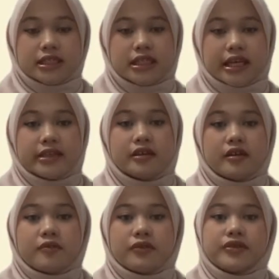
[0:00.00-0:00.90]
Then
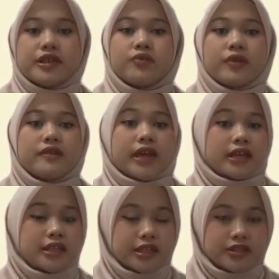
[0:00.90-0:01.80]
proceed with
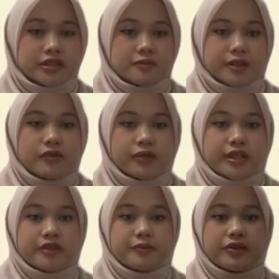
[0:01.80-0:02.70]
agitation speed where
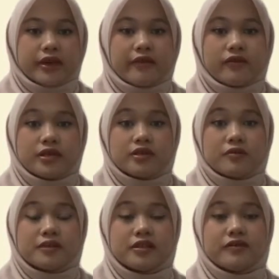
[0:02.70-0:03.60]
the PUF was
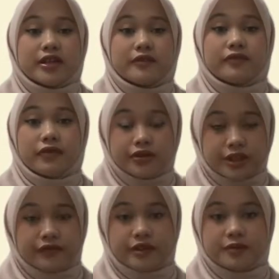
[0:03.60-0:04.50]
observed under 4
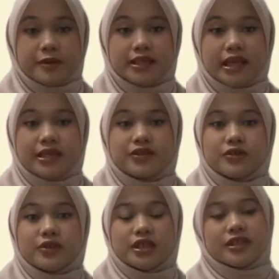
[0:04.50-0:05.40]
different speeds as
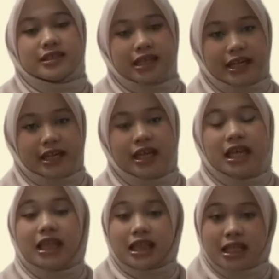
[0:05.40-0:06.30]
shown in the slide.
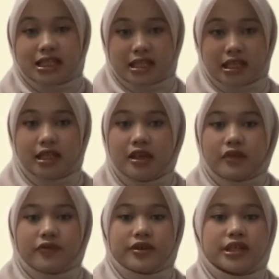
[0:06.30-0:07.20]
Lastly,
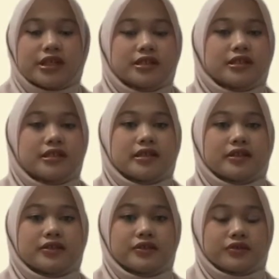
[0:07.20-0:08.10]
for initial diesel
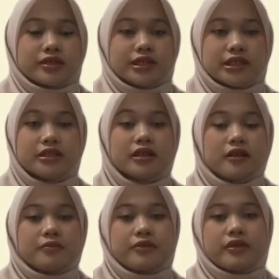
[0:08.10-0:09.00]
concentration,
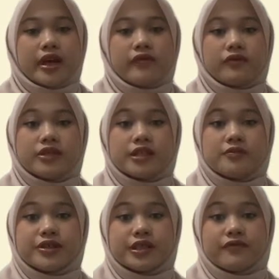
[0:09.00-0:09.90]
PUF was
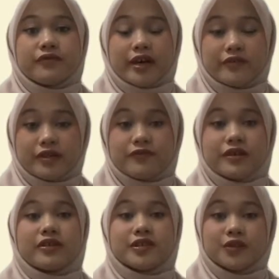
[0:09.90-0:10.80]
immersed in 5
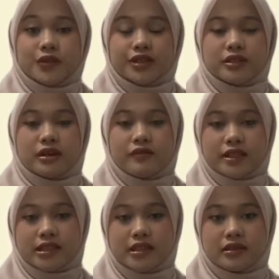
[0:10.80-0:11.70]
different concentrations of
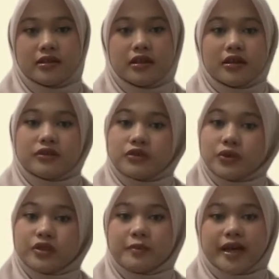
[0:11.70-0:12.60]
diesel.
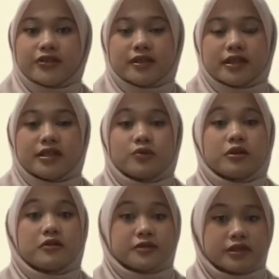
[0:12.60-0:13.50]
Those batch studies were
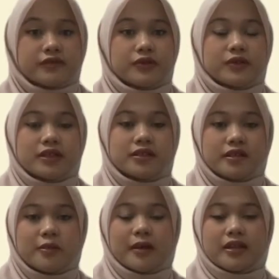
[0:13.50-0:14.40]
observed using the
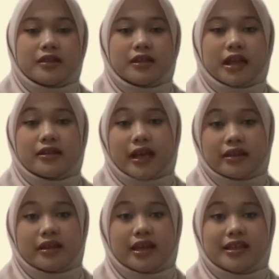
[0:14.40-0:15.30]
same method and
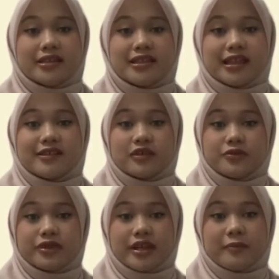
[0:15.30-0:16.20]
technique as in
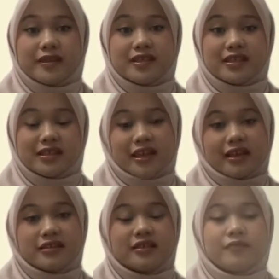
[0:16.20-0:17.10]
absorption capacity
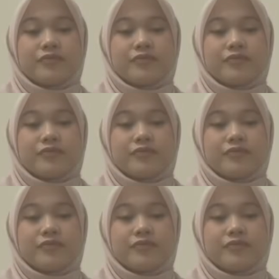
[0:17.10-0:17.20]
test.